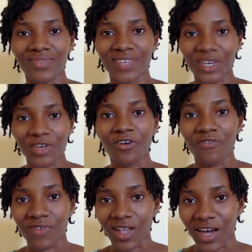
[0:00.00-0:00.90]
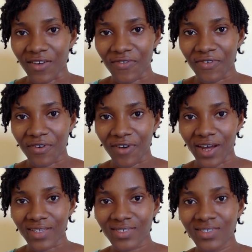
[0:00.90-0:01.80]
take care of life,
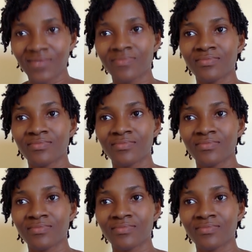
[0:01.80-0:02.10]
right?